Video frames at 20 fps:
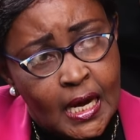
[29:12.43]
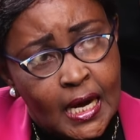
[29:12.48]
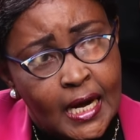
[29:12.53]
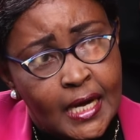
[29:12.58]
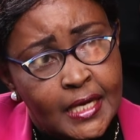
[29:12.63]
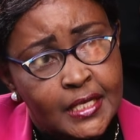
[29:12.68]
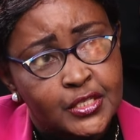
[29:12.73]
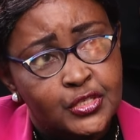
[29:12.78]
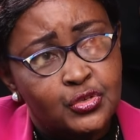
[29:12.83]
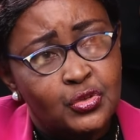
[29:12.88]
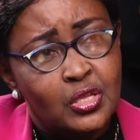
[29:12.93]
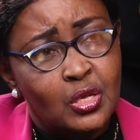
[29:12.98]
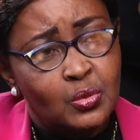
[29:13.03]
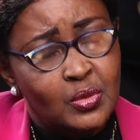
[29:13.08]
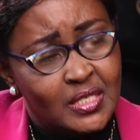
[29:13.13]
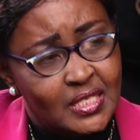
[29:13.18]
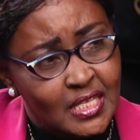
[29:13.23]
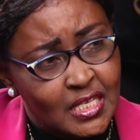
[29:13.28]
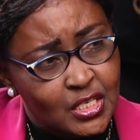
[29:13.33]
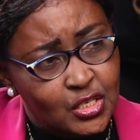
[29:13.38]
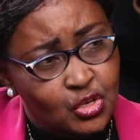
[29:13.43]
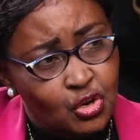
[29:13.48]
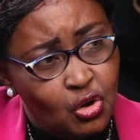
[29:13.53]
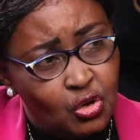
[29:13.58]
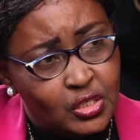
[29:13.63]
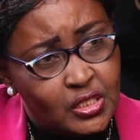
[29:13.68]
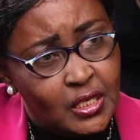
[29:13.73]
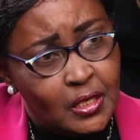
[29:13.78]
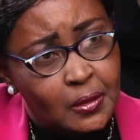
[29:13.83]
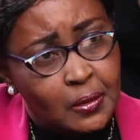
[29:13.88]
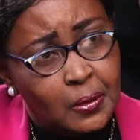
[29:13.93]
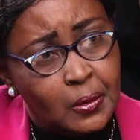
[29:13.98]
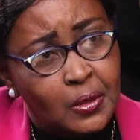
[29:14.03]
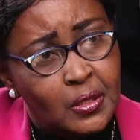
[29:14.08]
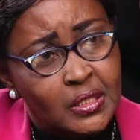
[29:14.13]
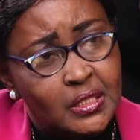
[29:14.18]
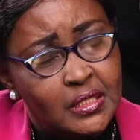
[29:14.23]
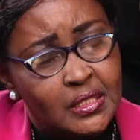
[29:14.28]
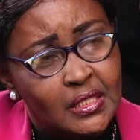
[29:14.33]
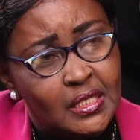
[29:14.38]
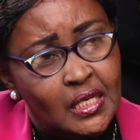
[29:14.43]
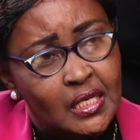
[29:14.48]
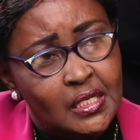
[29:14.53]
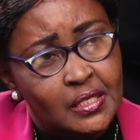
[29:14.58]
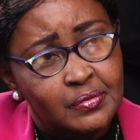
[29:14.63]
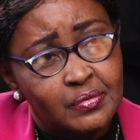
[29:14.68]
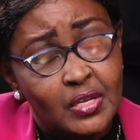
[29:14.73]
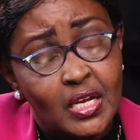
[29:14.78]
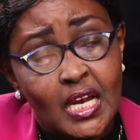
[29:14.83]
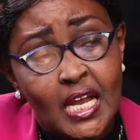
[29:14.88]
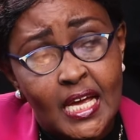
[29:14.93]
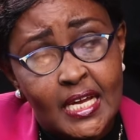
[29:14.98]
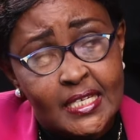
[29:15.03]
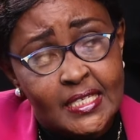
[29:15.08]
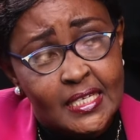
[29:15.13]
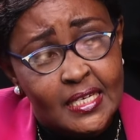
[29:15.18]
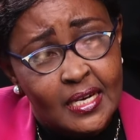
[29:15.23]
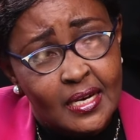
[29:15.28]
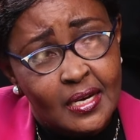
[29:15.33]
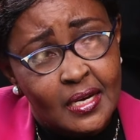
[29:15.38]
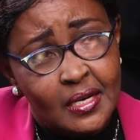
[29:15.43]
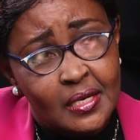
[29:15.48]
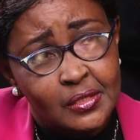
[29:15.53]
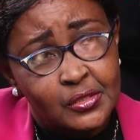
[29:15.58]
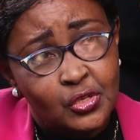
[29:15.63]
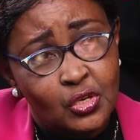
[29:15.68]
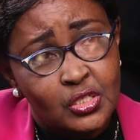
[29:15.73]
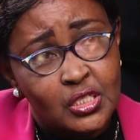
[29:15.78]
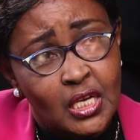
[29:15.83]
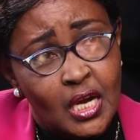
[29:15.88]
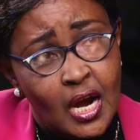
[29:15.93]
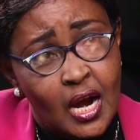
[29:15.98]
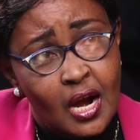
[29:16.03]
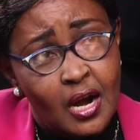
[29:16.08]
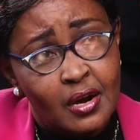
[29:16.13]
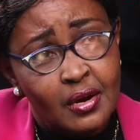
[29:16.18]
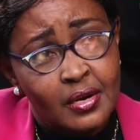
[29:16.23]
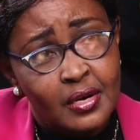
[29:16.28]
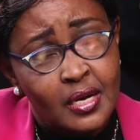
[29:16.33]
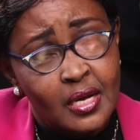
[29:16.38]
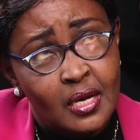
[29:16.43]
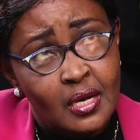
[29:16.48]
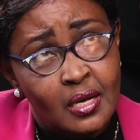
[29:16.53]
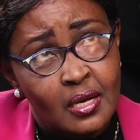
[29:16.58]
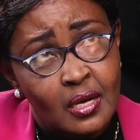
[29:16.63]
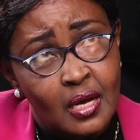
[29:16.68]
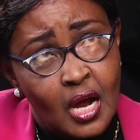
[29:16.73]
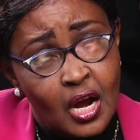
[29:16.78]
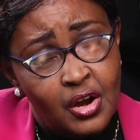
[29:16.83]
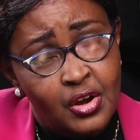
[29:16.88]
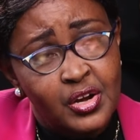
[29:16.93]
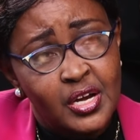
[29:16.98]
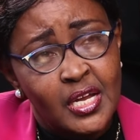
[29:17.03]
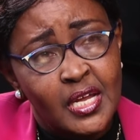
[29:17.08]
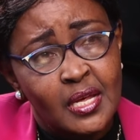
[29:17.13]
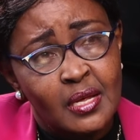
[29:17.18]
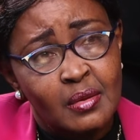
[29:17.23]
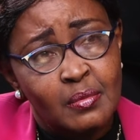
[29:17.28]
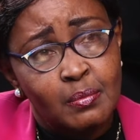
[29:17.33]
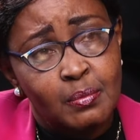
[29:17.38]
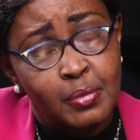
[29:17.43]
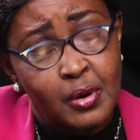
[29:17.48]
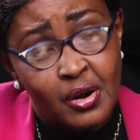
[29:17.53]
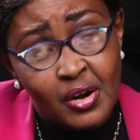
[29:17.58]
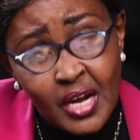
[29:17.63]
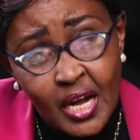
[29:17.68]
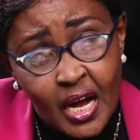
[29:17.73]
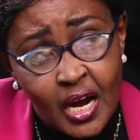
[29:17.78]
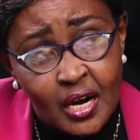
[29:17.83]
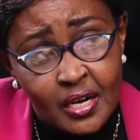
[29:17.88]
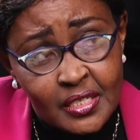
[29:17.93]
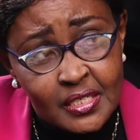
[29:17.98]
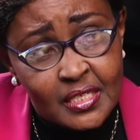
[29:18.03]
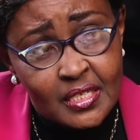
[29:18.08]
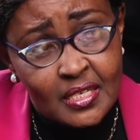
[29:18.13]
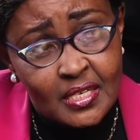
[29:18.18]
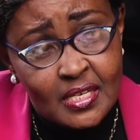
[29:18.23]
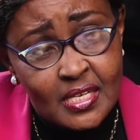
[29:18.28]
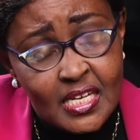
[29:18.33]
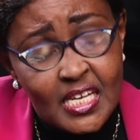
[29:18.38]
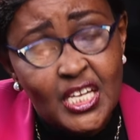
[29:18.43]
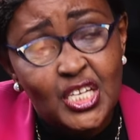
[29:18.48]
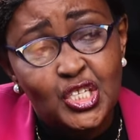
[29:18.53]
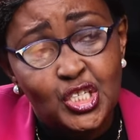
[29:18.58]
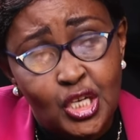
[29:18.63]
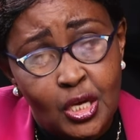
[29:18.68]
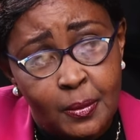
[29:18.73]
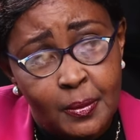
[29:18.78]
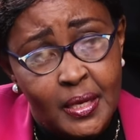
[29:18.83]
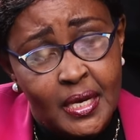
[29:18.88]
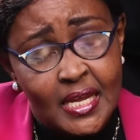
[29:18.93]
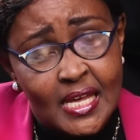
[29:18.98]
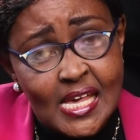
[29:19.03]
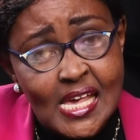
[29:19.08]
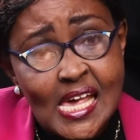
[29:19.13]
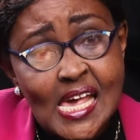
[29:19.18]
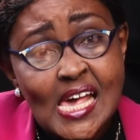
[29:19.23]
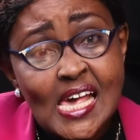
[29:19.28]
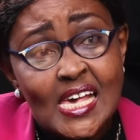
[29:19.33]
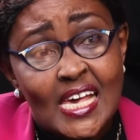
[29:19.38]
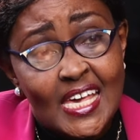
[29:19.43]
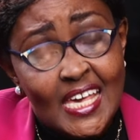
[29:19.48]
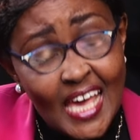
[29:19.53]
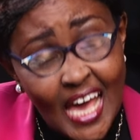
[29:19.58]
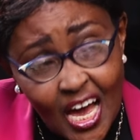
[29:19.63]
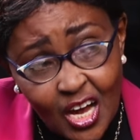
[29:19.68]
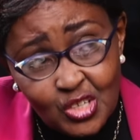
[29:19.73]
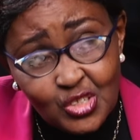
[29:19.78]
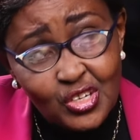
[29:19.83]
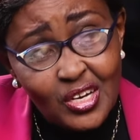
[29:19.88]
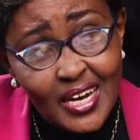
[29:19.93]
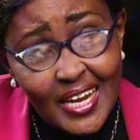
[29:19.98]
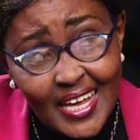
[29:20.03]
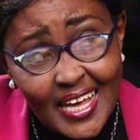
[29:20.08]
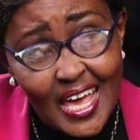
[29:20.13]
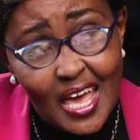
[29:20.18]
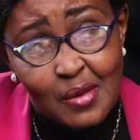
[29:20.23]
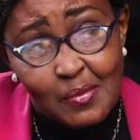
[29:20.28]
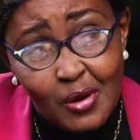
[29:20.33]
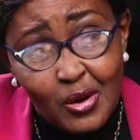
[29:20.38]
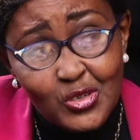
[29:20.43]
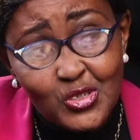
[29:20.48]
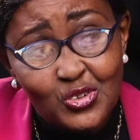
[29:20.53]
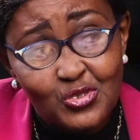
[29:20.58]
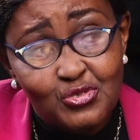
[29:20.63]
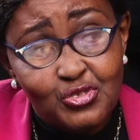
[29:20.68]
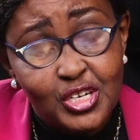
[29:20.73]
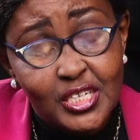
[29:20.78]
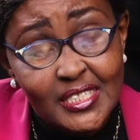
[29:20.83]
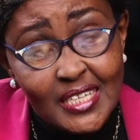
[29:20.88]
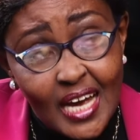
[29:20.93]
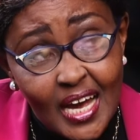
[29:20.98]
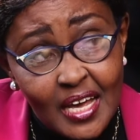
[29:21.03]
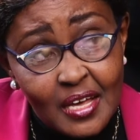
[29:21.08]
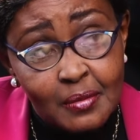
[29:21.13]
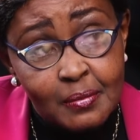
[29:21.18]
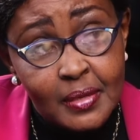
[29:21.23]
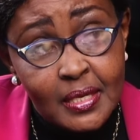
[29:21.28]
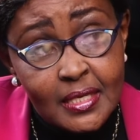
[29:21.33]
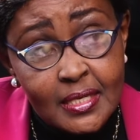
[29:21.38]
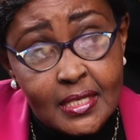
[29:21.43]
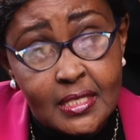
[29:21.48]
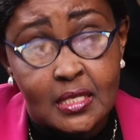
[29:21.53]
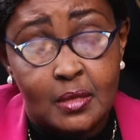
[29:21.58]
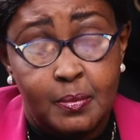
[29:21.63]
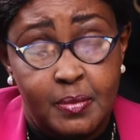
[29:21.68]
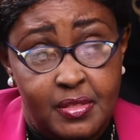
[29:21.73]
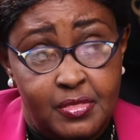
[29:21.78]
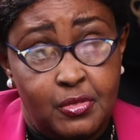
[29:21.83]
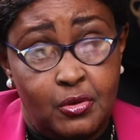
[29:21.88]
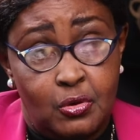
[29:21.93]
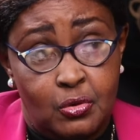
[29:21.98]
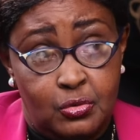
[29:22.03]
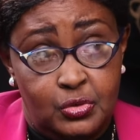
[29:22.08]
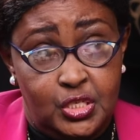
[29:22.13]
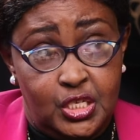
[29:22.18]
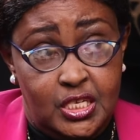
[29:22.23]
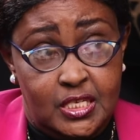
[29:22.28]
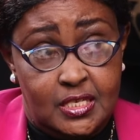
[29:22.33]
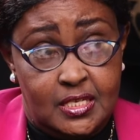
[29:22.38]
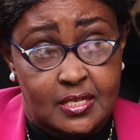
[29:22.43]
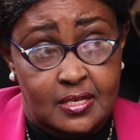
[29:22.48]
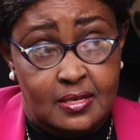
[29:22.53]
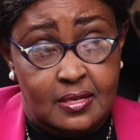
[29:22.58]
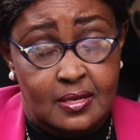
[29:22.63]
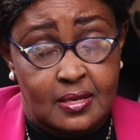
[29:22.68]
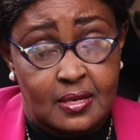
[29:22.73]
And so there was this doctor called the late Dr. Eda Beuttah in Germany. He actually came out of retirement. He's a pathologist.